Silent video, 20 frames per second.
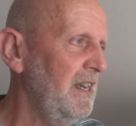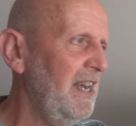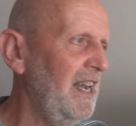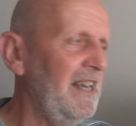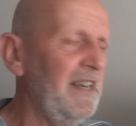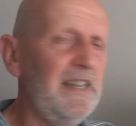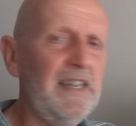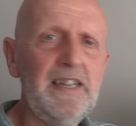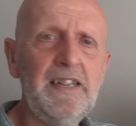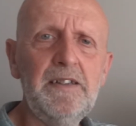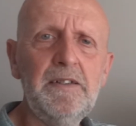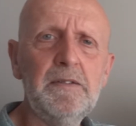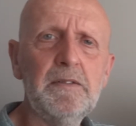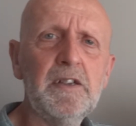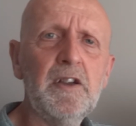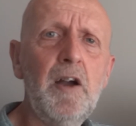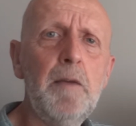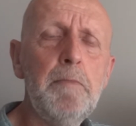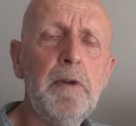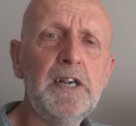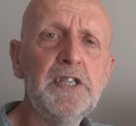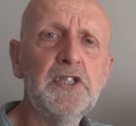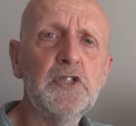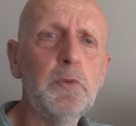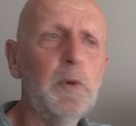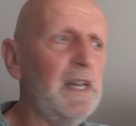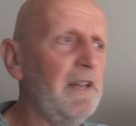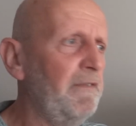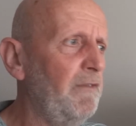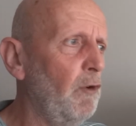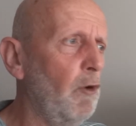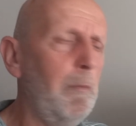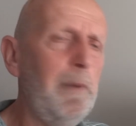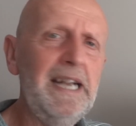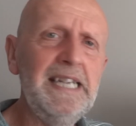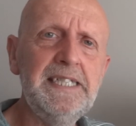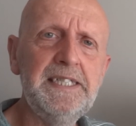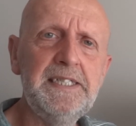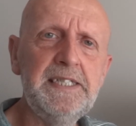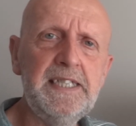And going by 24
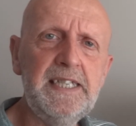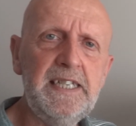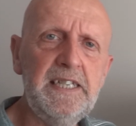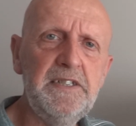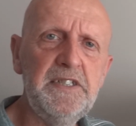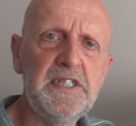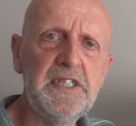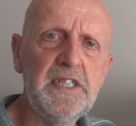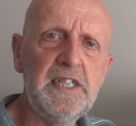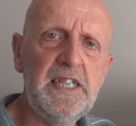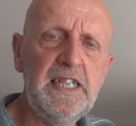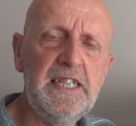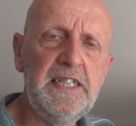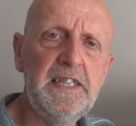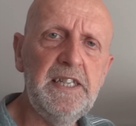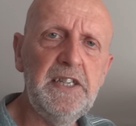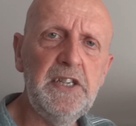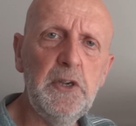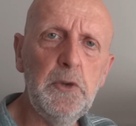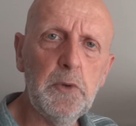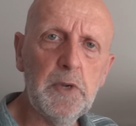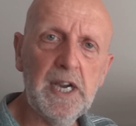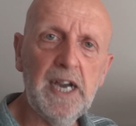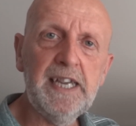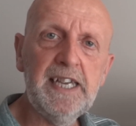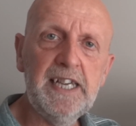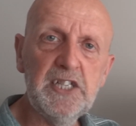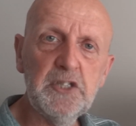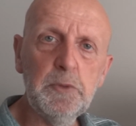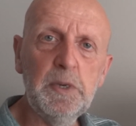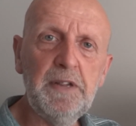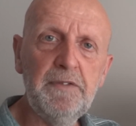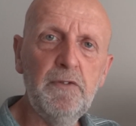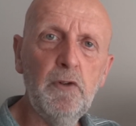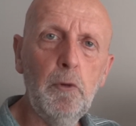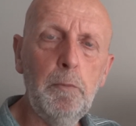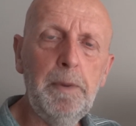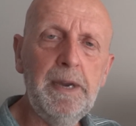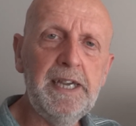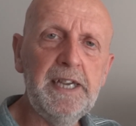pence it is in the UK
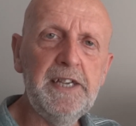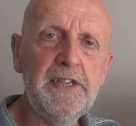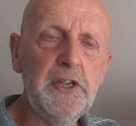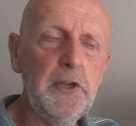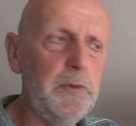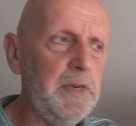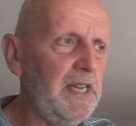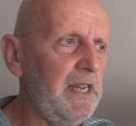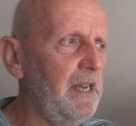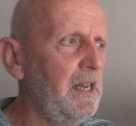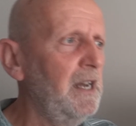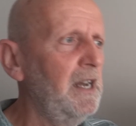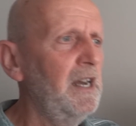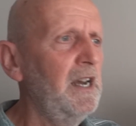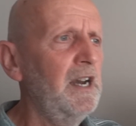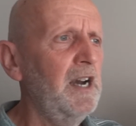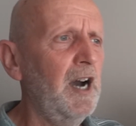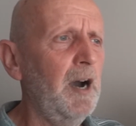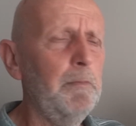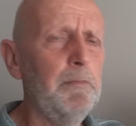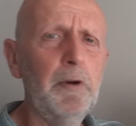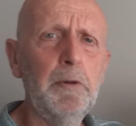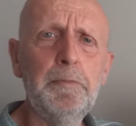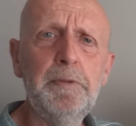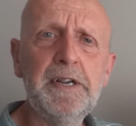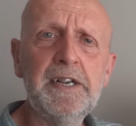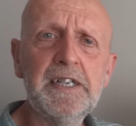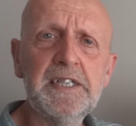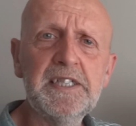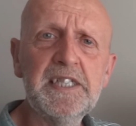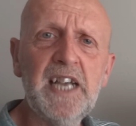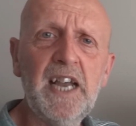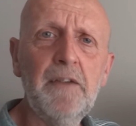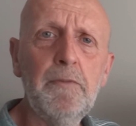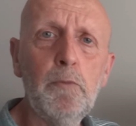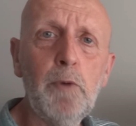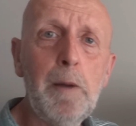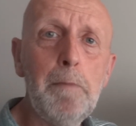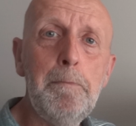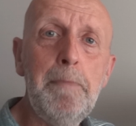24p a unit, I'm probably going to
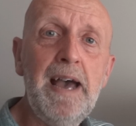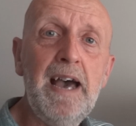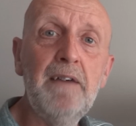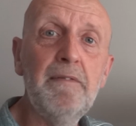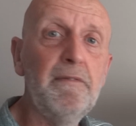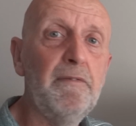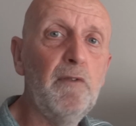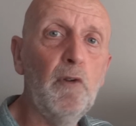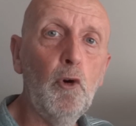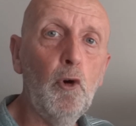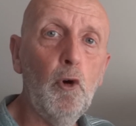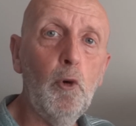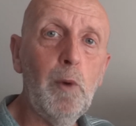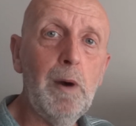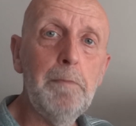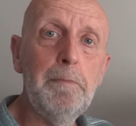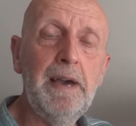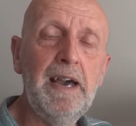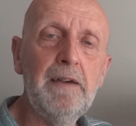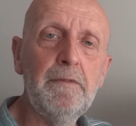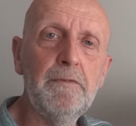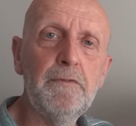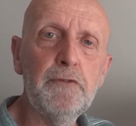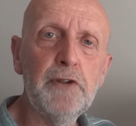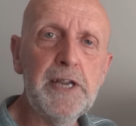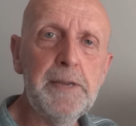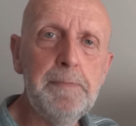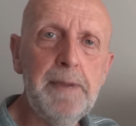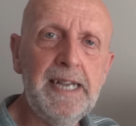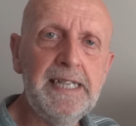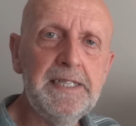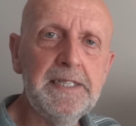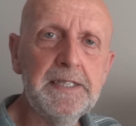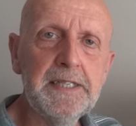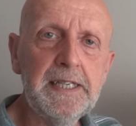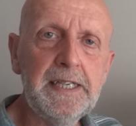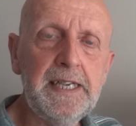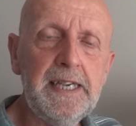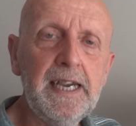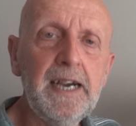save £1.4, £1.3
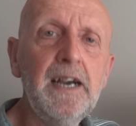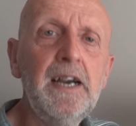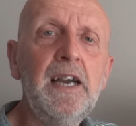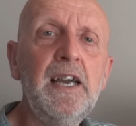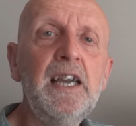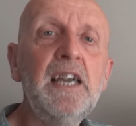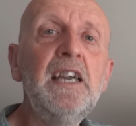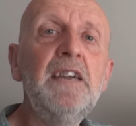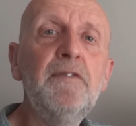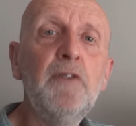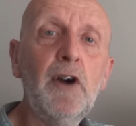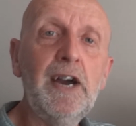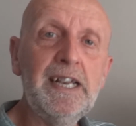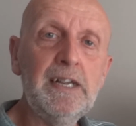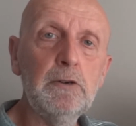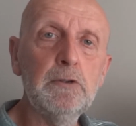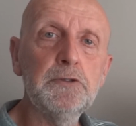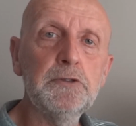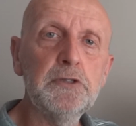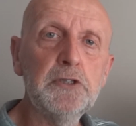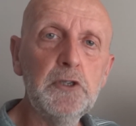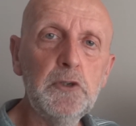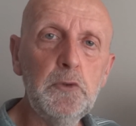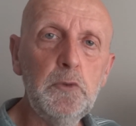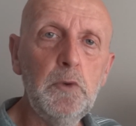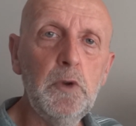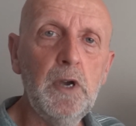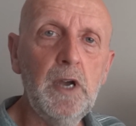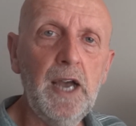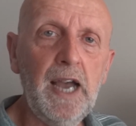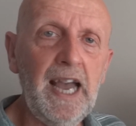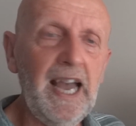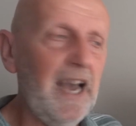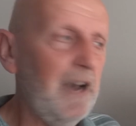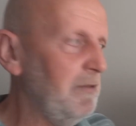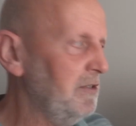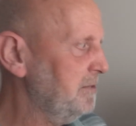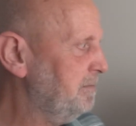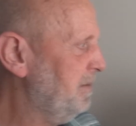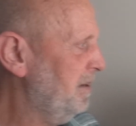pence a year if I add it on two
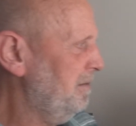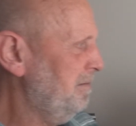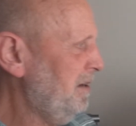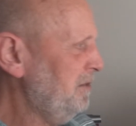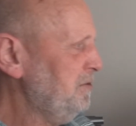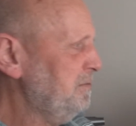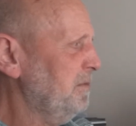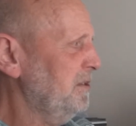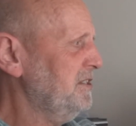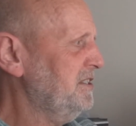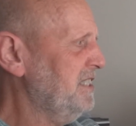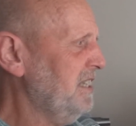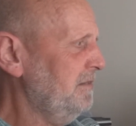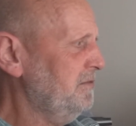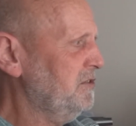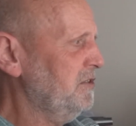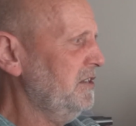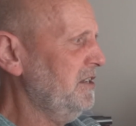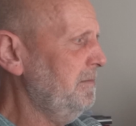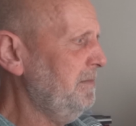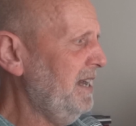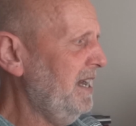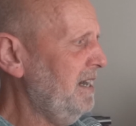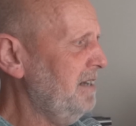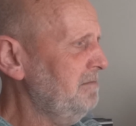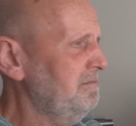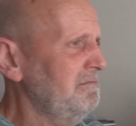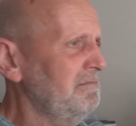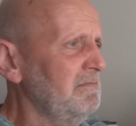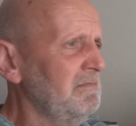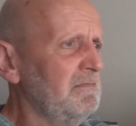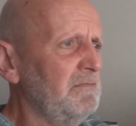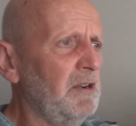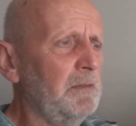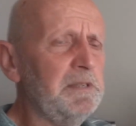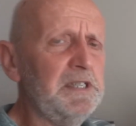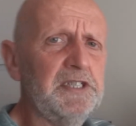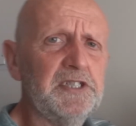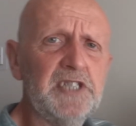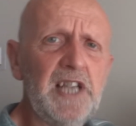hours. But most of my stuff's on about
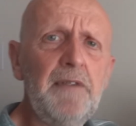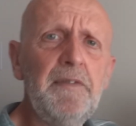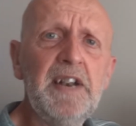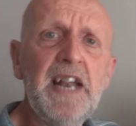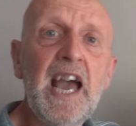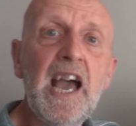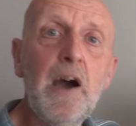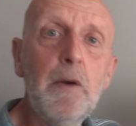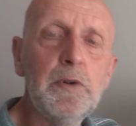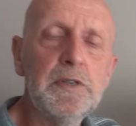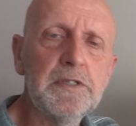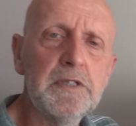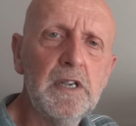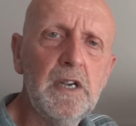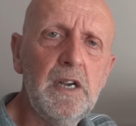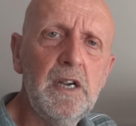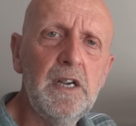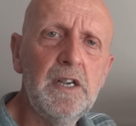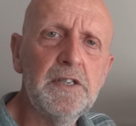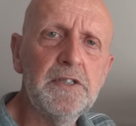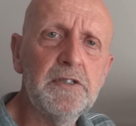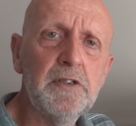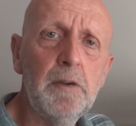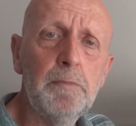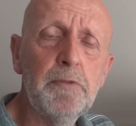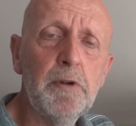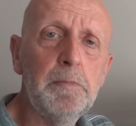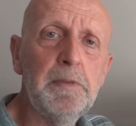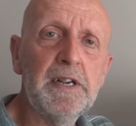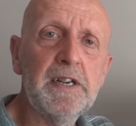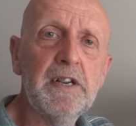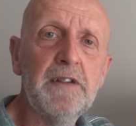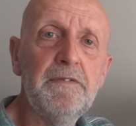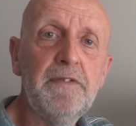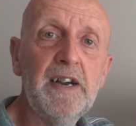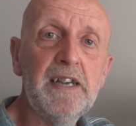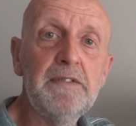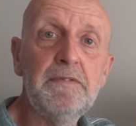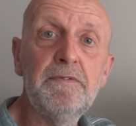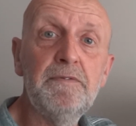probably seven hours. So I'm probably going to
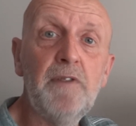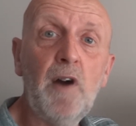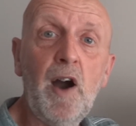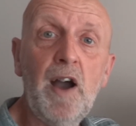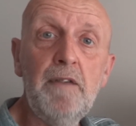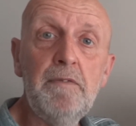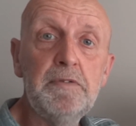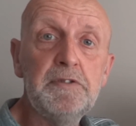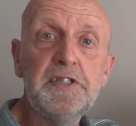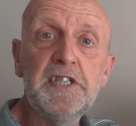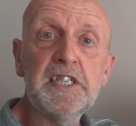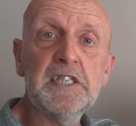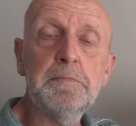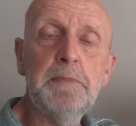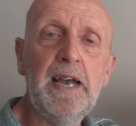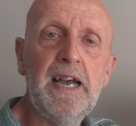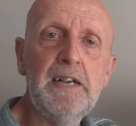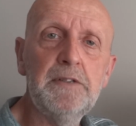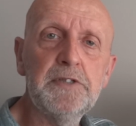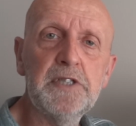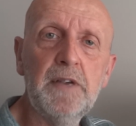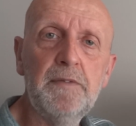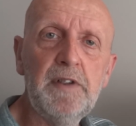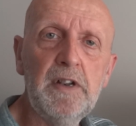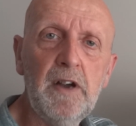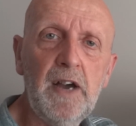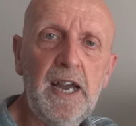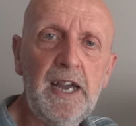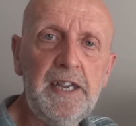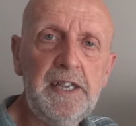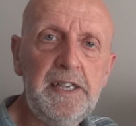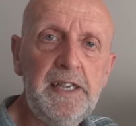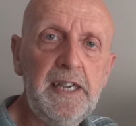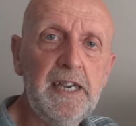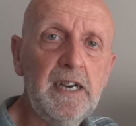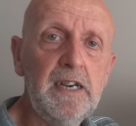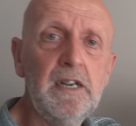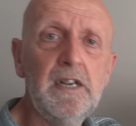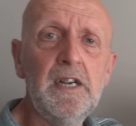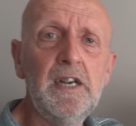save five, six pounds, something like that a
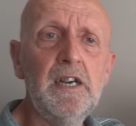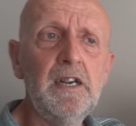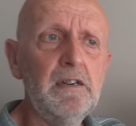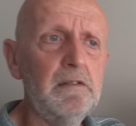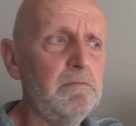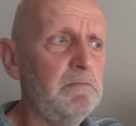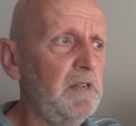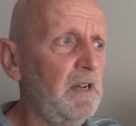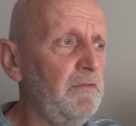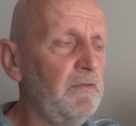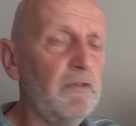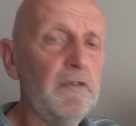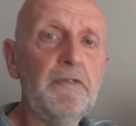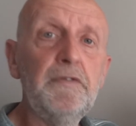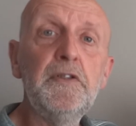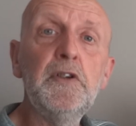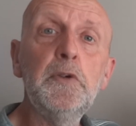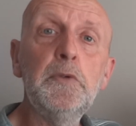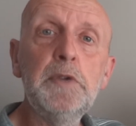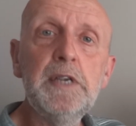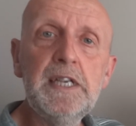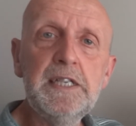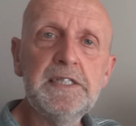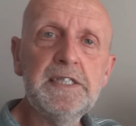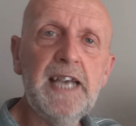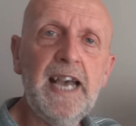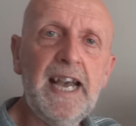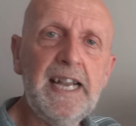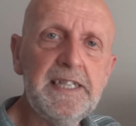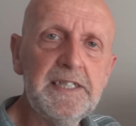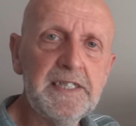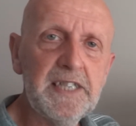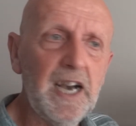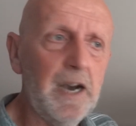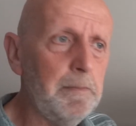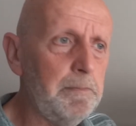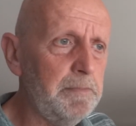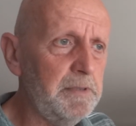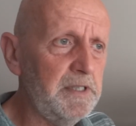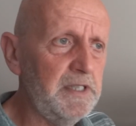year. And over a few years that adds
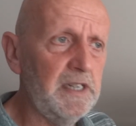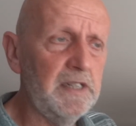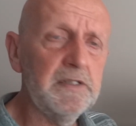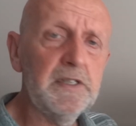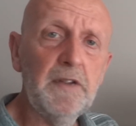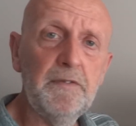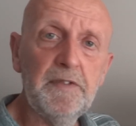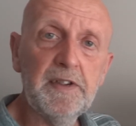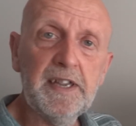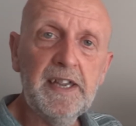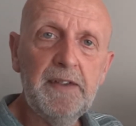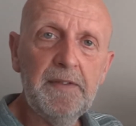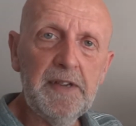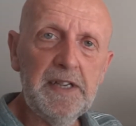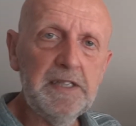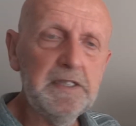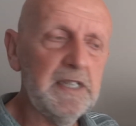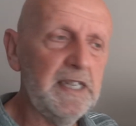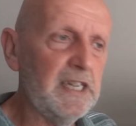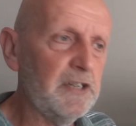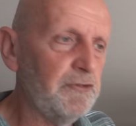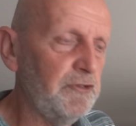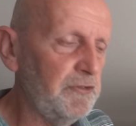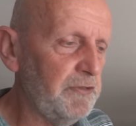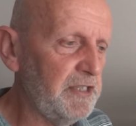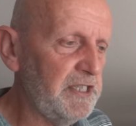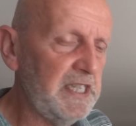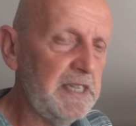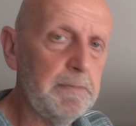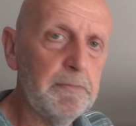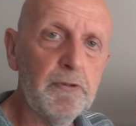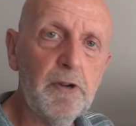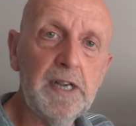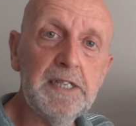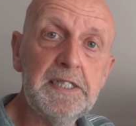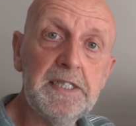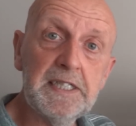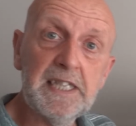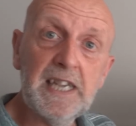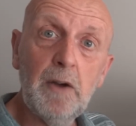up. And don't forget these electricity
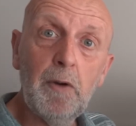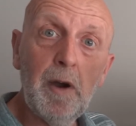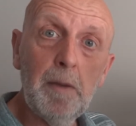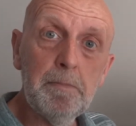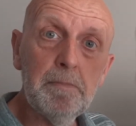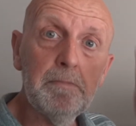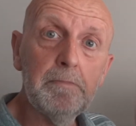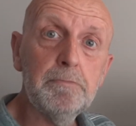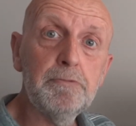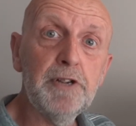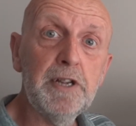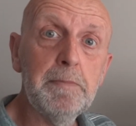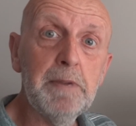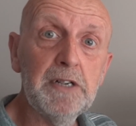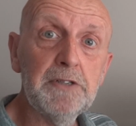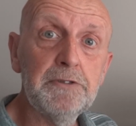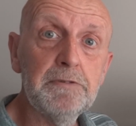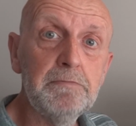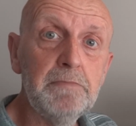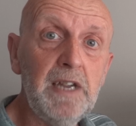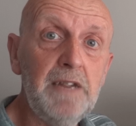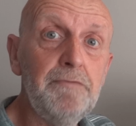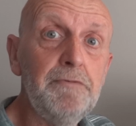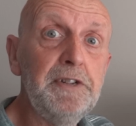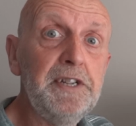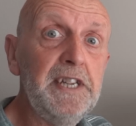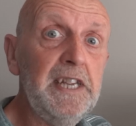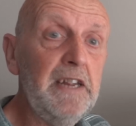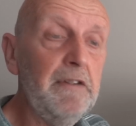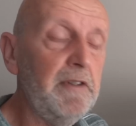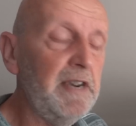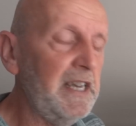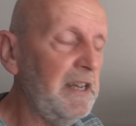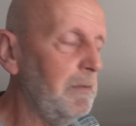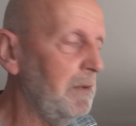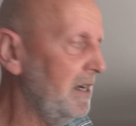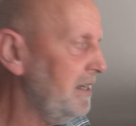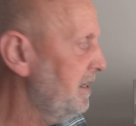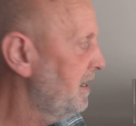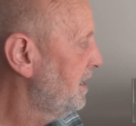prices go up pretty much every year
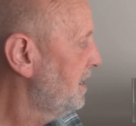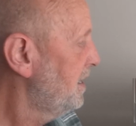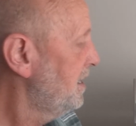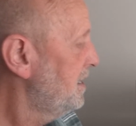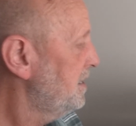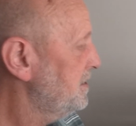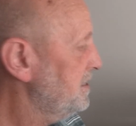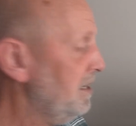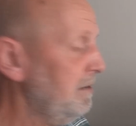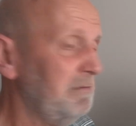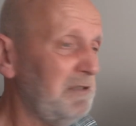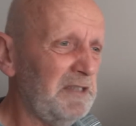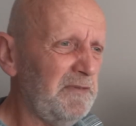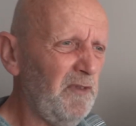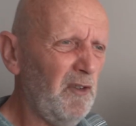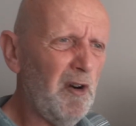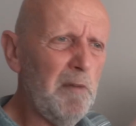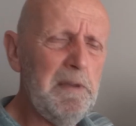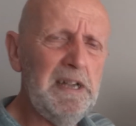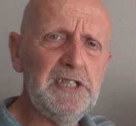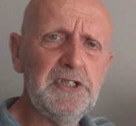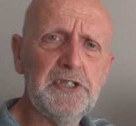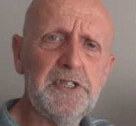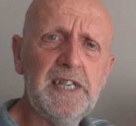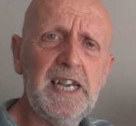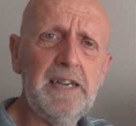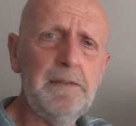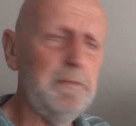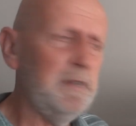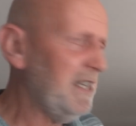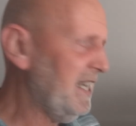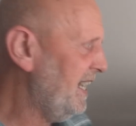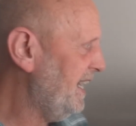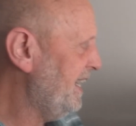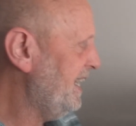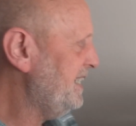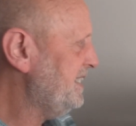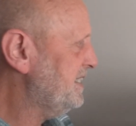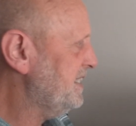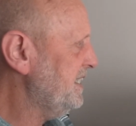anyway. So I've just thought I'd mention that. You're
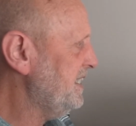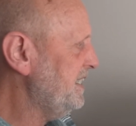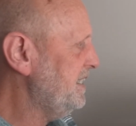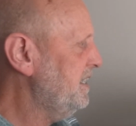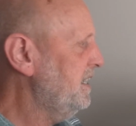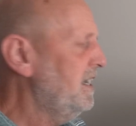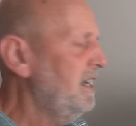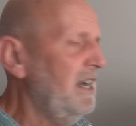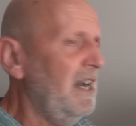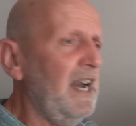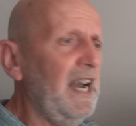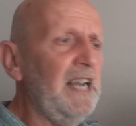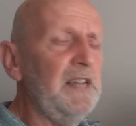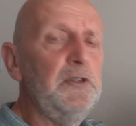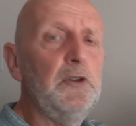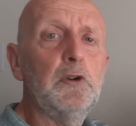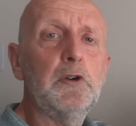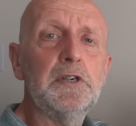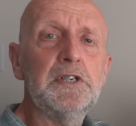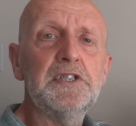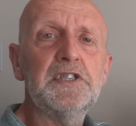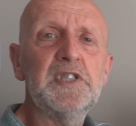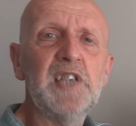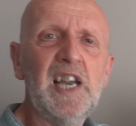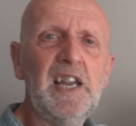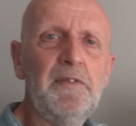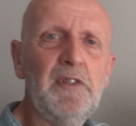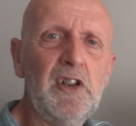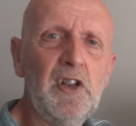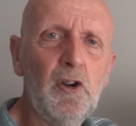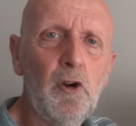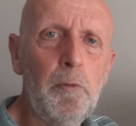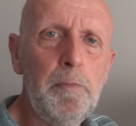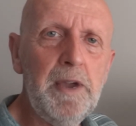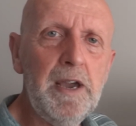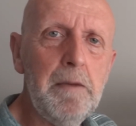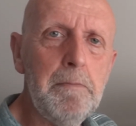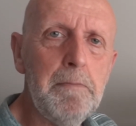getting less heat and you're going to save a little bit